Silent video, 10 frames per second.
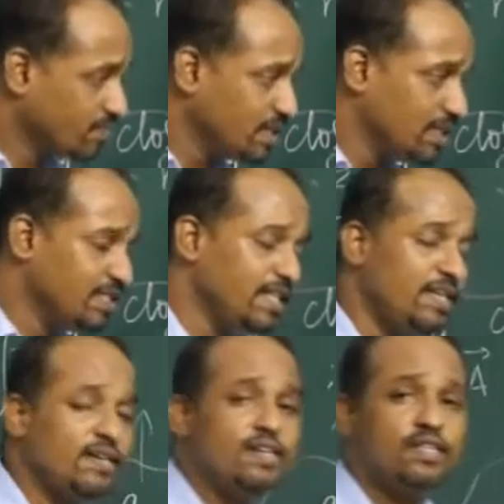
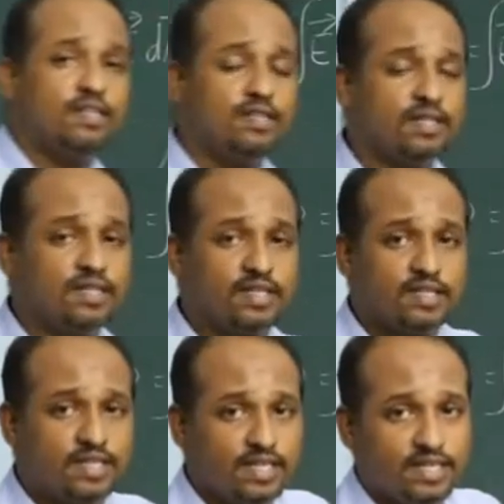See,
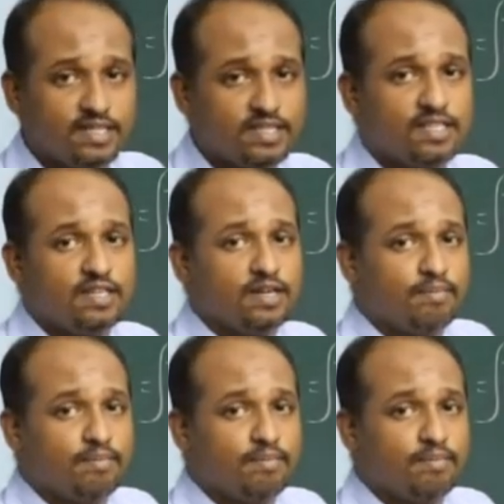the thing is,